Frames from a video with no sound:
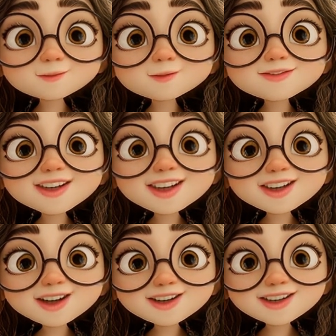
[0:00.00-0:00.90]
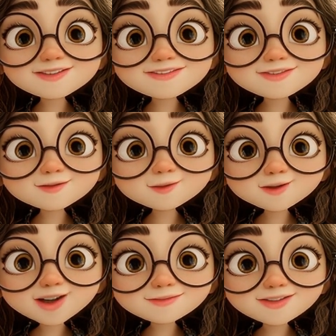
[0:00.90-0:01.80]
When the AI has zero
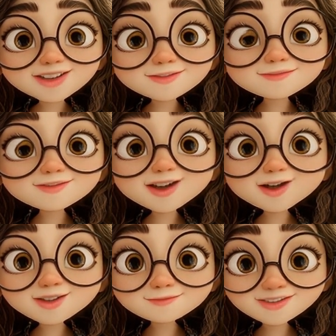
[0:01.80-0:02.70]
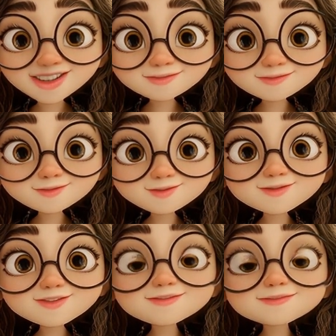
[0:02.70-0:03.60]
context, all of its answers are
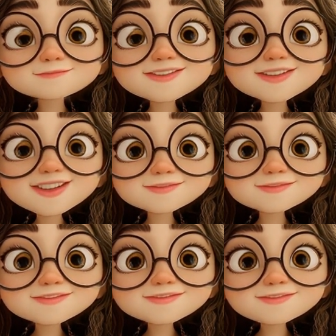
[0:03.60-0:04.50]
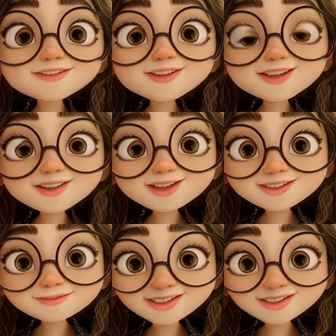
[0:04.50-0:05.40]
just guesses.
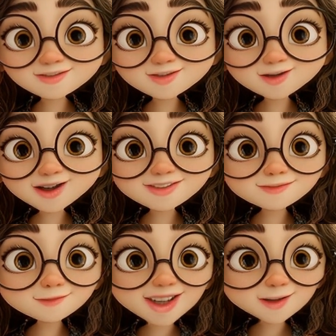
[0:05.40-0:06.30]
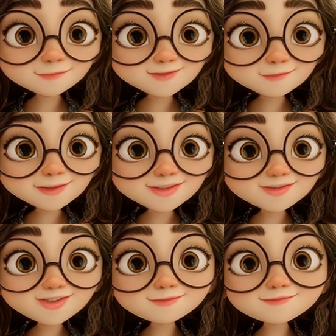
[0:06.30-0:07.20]
It's like it's trying to be helpful, but
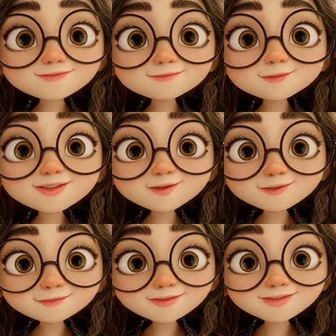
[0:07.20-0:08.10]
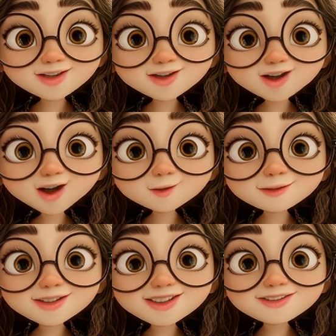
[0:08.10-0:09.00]
it's just fumbling around in the dark,
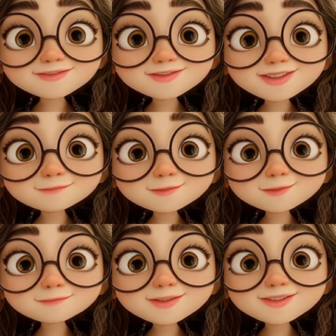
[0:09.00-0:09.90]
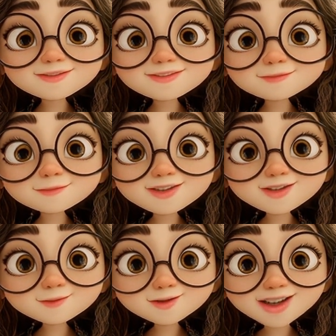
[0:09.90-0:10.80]
hoping it accidentally bumps into
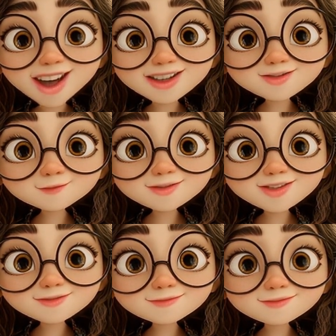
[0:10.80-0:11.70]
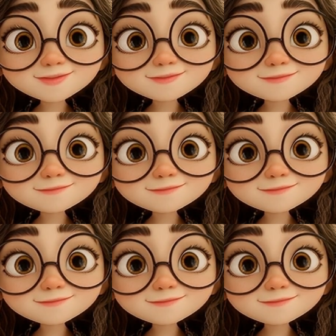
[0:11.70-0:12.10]
something you can actually use.